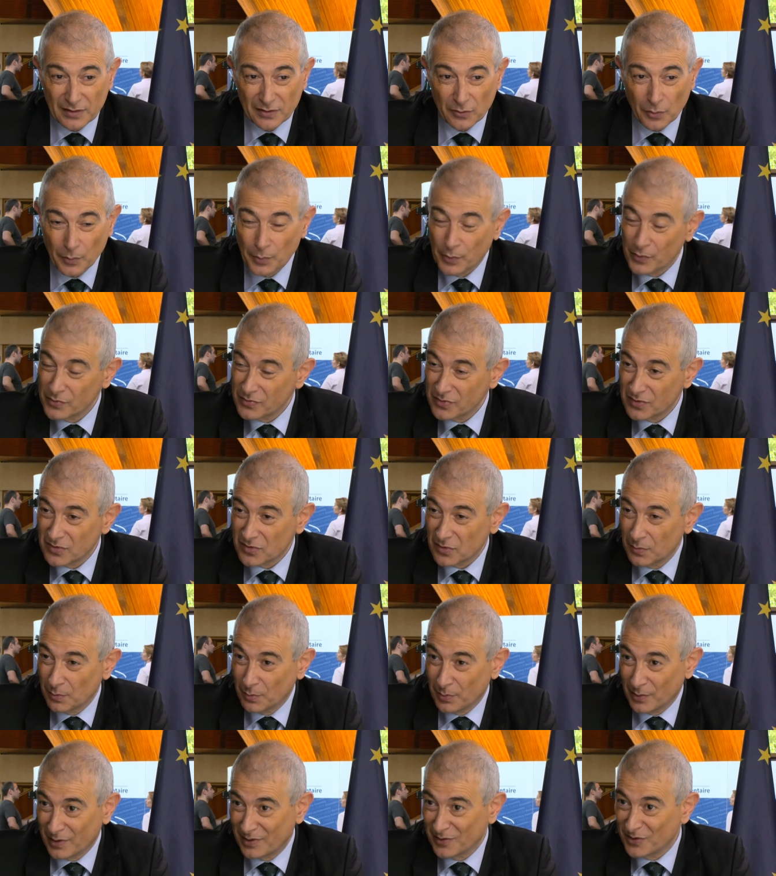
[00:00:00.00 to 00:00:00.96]
the
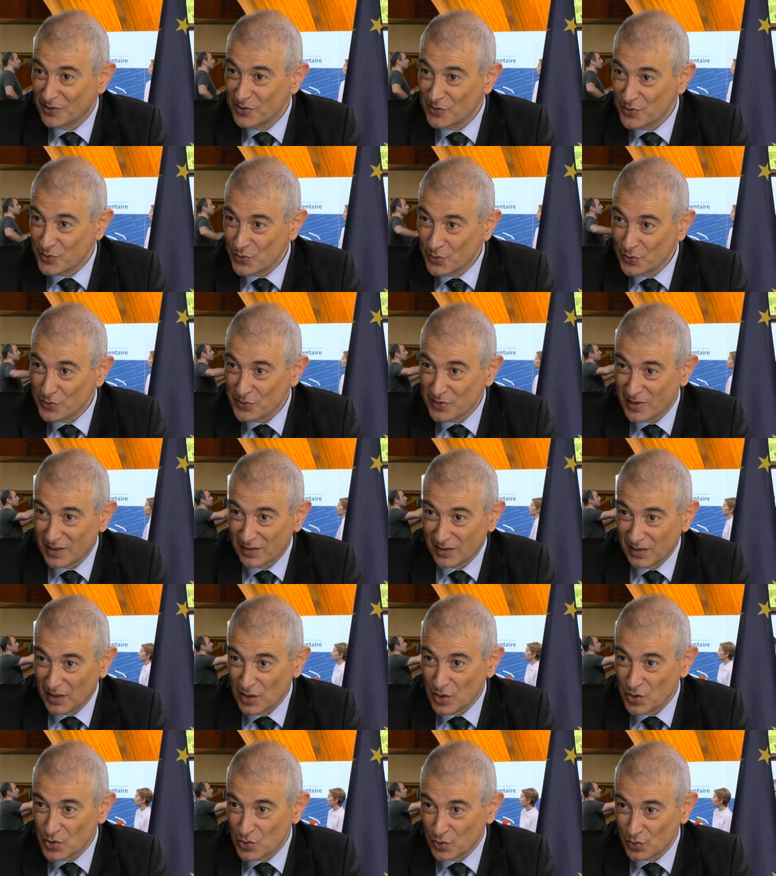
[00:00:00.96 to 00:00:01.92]
opposition parties use that
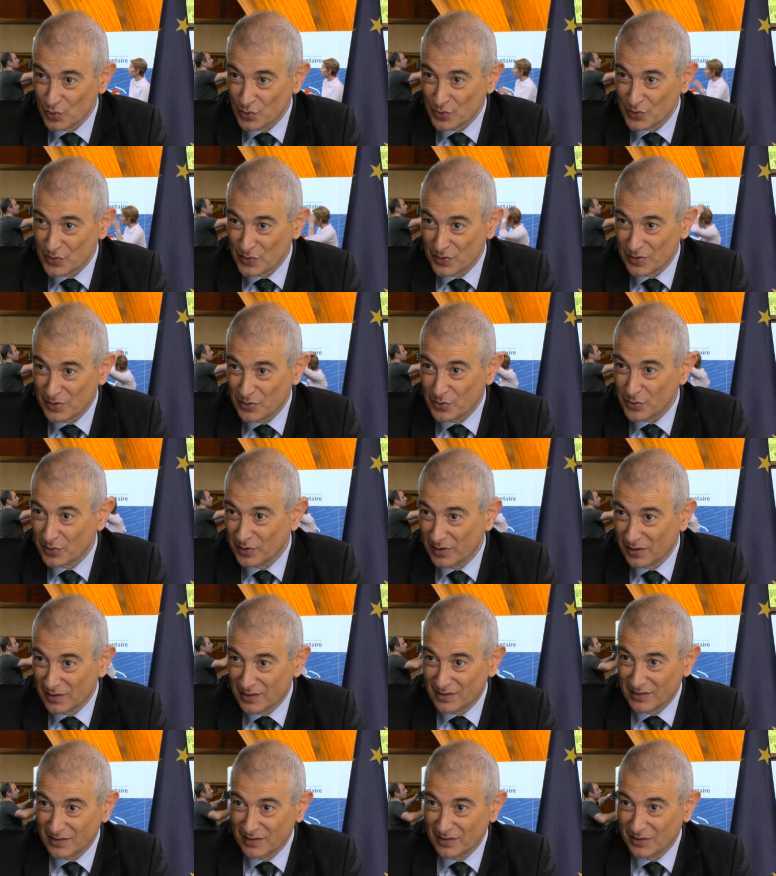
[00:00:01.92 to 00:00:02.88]
mm -hmm. issues
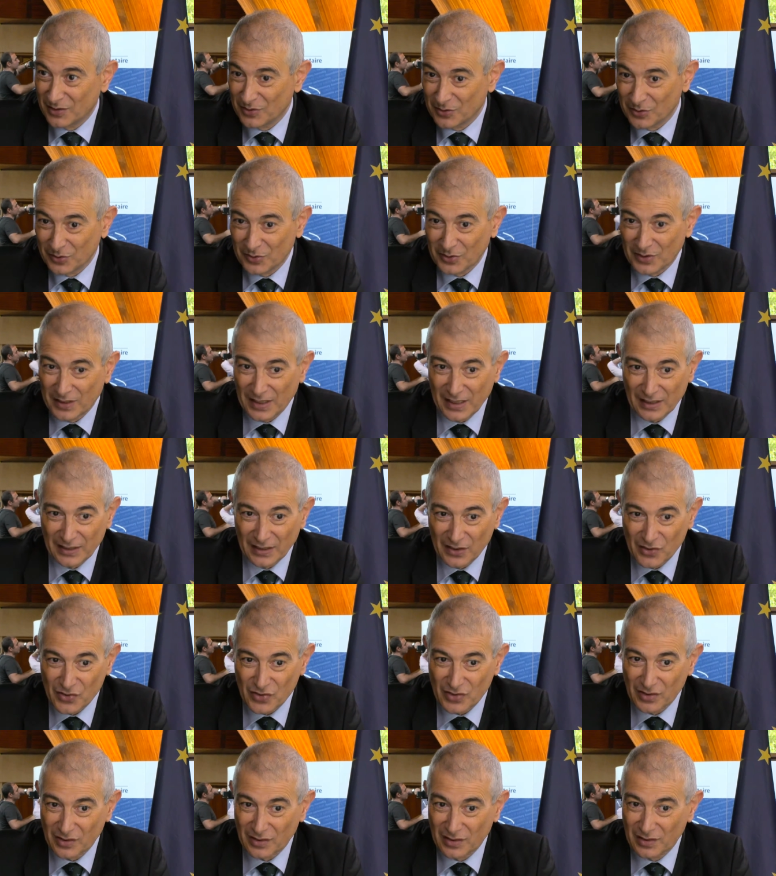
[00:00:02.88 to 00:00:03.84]
during the you know the
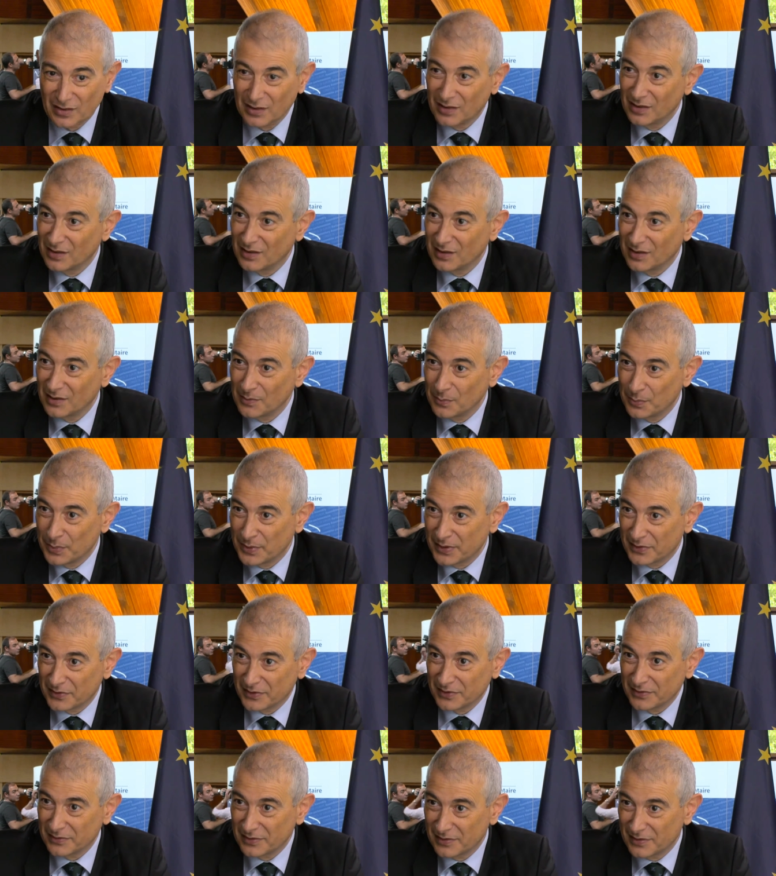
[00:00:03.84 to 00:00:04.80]
election uh,
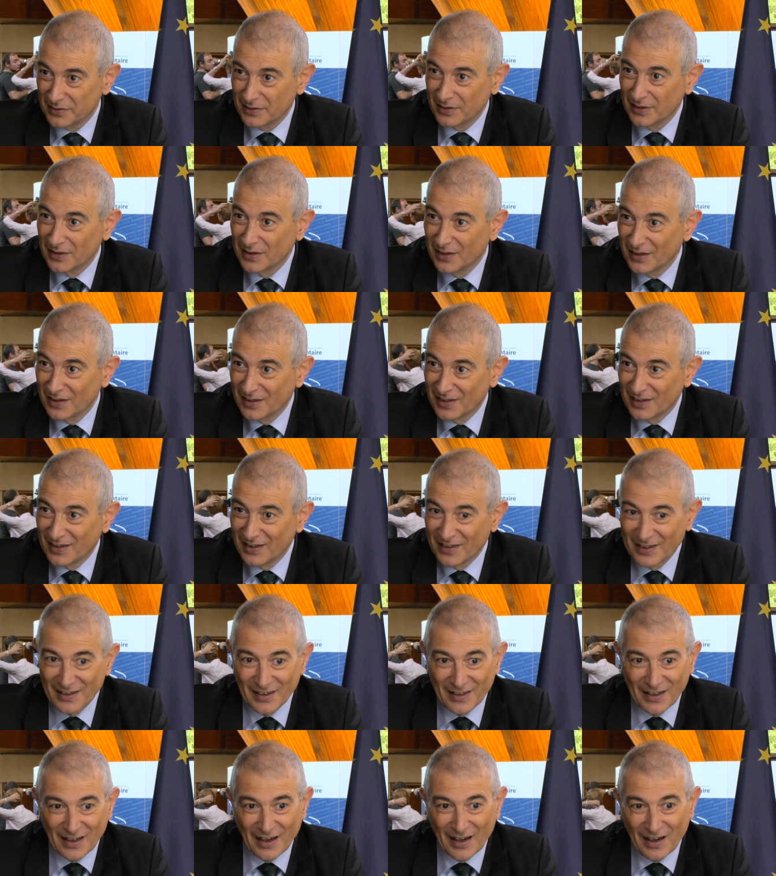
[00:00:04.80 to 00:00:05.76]
periods. In which way?
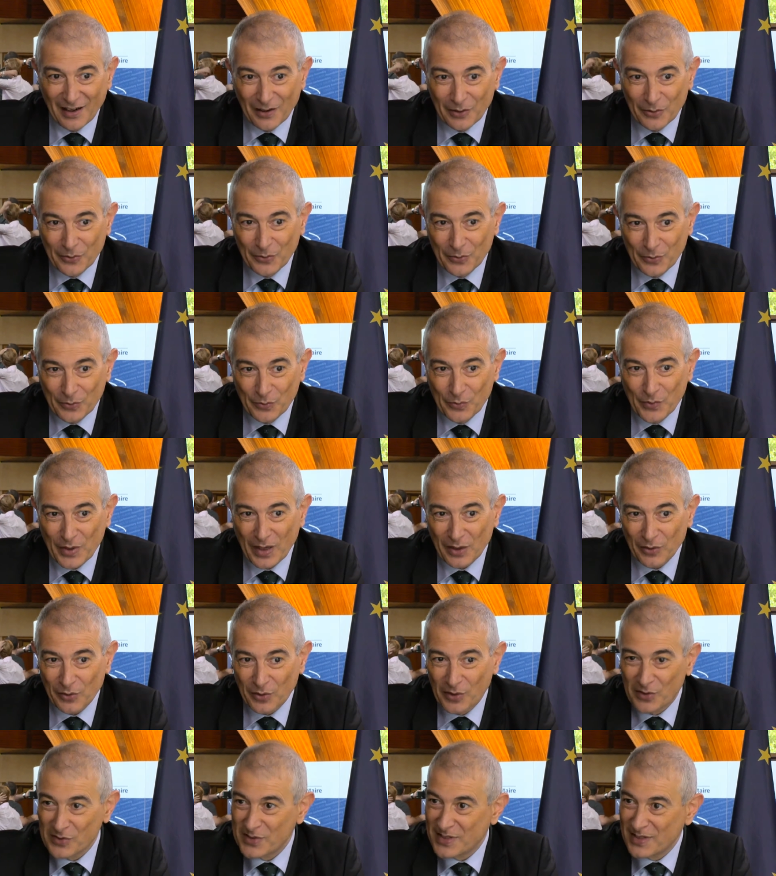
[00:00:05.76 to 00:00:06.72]
Uh, we
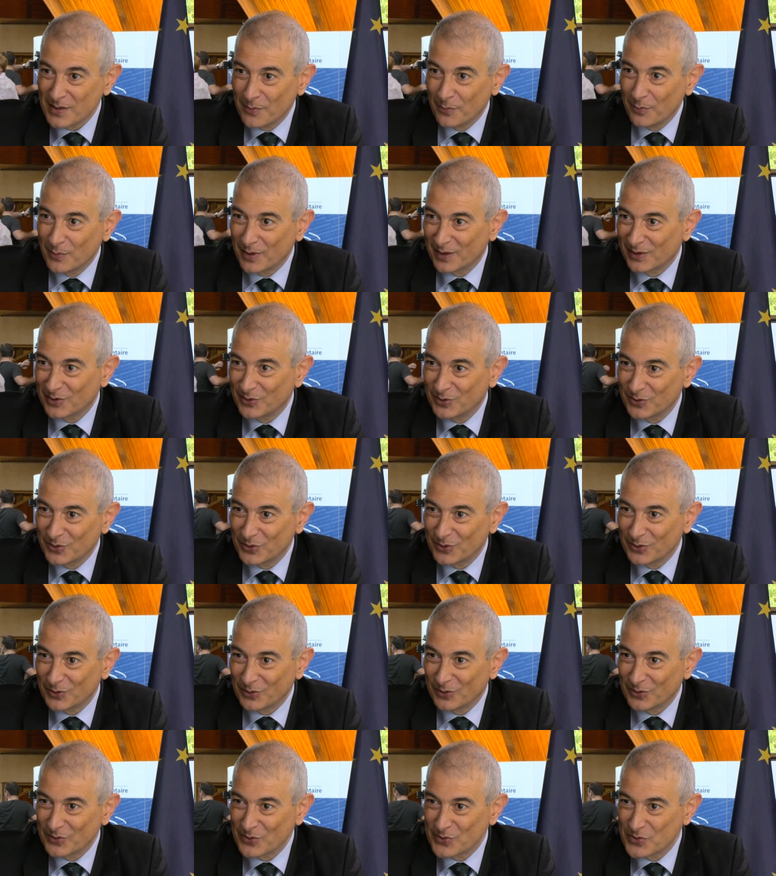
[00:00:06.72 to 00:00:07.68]
are going some back, you know,
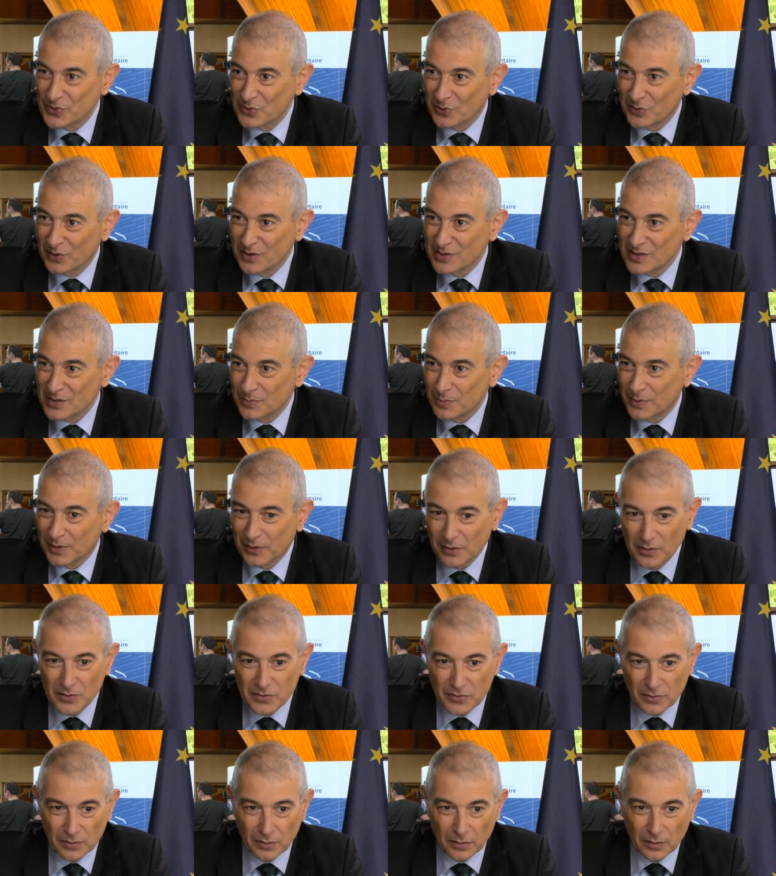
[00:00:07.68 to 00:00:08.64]
the, all the Syrians
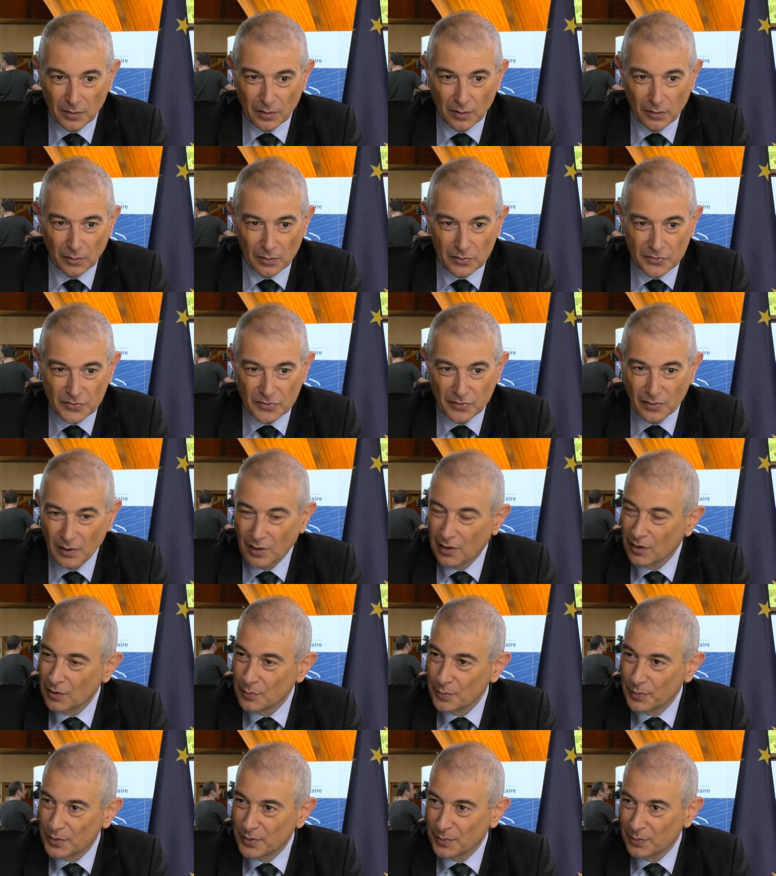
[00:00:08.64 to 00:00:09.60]
because, you know, the, also
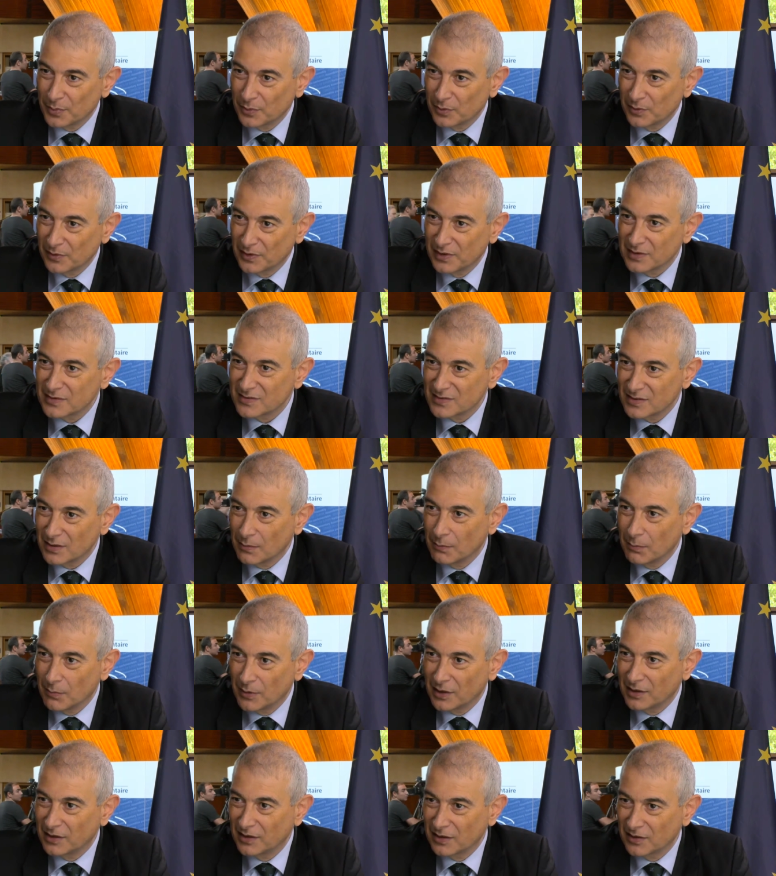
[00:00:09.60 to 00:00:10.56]
our people need some
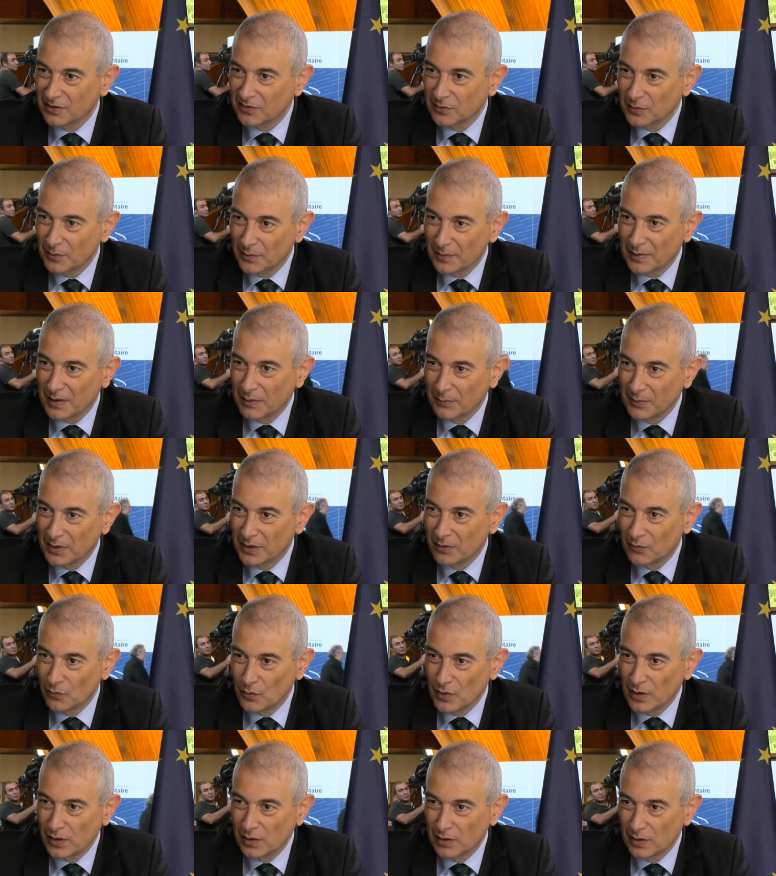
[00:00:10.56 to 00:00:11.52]
money on, I
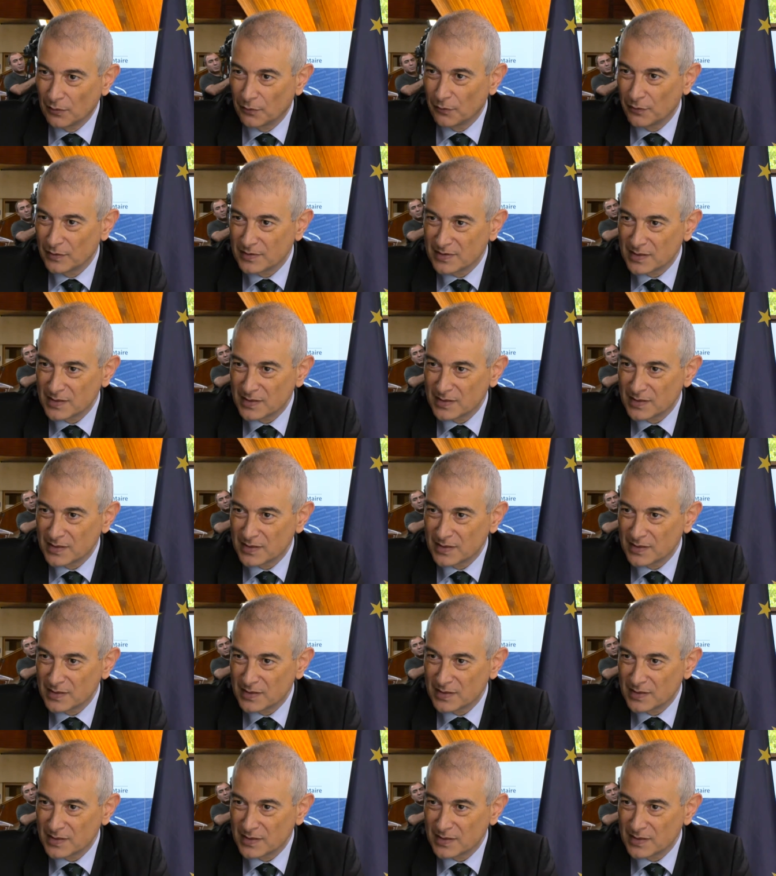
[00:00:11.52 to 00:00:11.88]
mean, we, if we